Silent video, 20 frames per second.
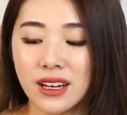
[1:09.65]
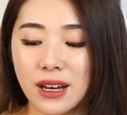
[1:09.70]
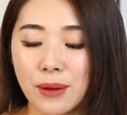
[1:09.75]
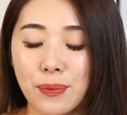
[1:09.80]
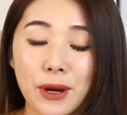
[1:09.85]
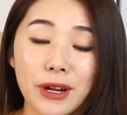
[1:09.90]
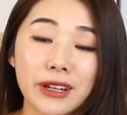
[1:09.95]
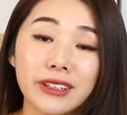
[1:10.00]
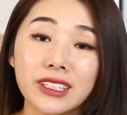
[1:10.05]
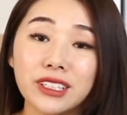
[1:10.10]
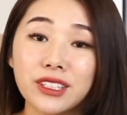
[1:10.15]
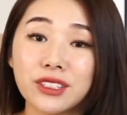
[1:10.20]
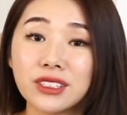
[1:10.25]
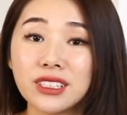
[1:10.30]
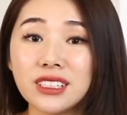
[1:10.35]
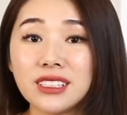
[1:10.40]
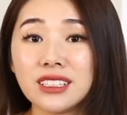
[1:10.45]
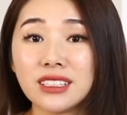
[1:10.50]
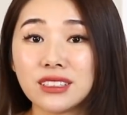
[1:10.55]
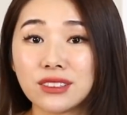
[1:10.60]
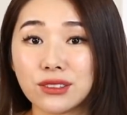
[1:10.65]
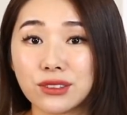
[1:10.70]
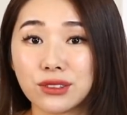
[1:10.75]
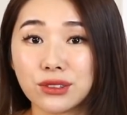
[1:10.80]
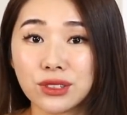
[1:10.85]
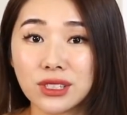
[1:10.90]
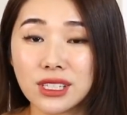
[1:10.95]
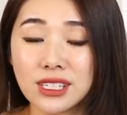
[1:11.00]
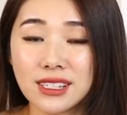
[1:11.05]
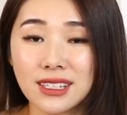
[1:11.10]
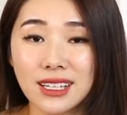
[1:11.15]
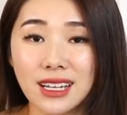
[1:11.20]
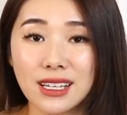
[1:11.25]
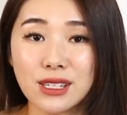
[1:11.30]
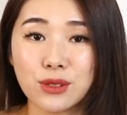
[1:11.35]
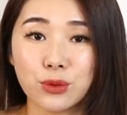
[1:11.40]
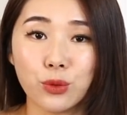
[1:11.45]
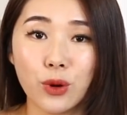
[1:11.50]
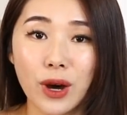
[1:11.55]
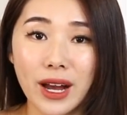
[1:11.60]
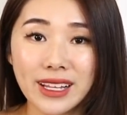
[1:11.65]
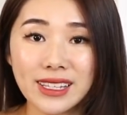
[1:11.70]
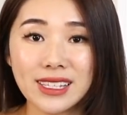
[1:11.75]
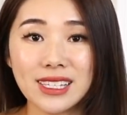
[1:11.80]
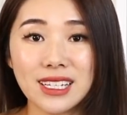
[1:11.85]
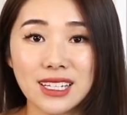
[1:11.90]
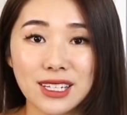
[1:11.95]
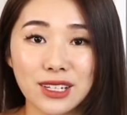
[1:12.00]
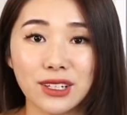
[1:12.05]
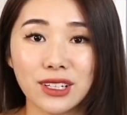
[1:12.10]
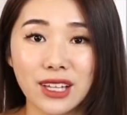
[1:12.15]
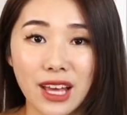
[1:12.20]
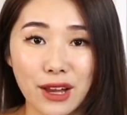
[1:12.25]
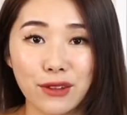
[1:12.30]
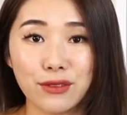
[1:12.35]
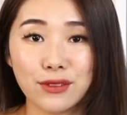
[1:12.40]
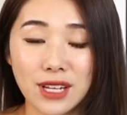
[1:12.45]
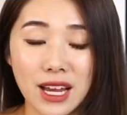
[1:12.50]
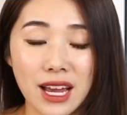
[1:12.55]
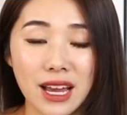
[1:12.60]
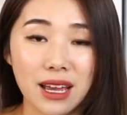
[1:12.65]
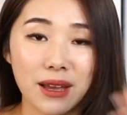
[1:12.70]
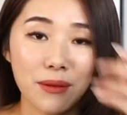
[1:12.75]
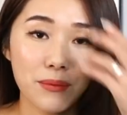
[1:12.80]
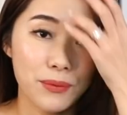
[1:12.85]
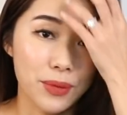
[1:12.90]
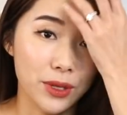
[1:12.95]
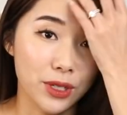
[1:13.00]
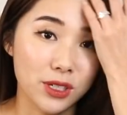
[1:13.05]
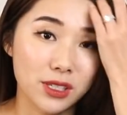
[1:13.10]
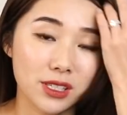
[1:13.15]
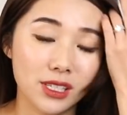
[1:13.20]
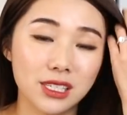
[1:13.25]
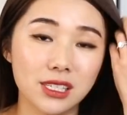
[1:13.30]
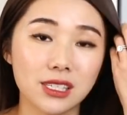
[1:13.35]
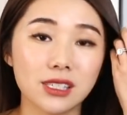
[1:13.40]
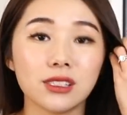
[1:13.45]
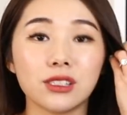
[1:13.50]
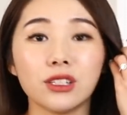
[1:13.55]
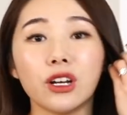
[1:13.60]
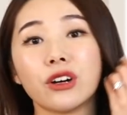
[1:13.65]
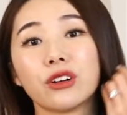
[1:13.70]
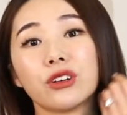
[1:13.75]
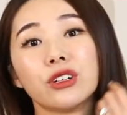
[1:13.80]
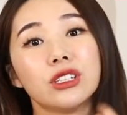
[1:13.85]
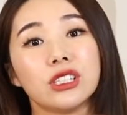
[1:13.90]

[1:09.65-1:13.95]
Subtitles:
Apparently, you only need to do this test once in your lifetime because it's not